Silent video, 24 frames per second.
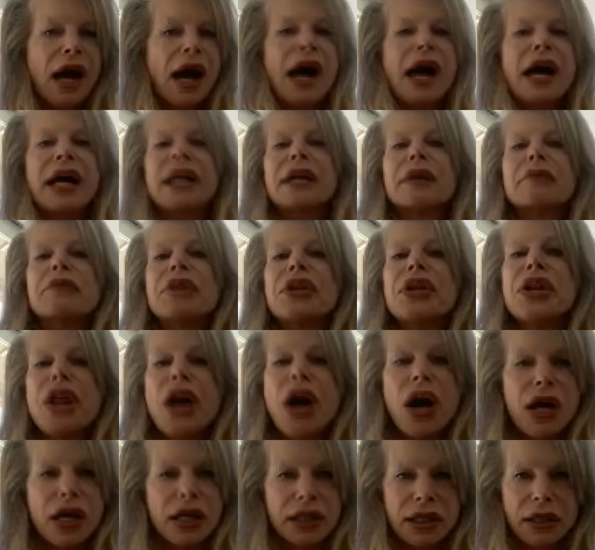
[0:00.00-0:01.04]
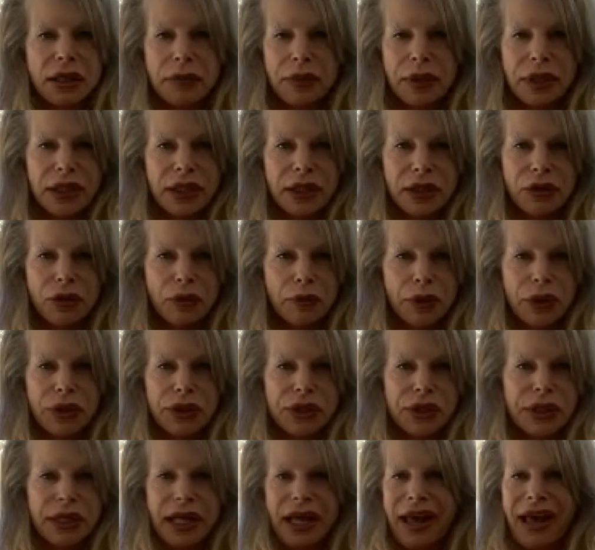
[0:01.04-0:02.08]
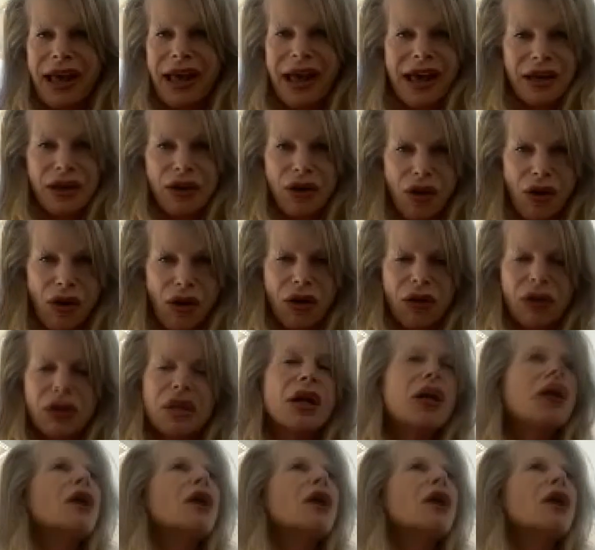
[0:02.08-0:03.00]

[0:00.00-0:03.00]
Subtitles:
I am not a political person at all,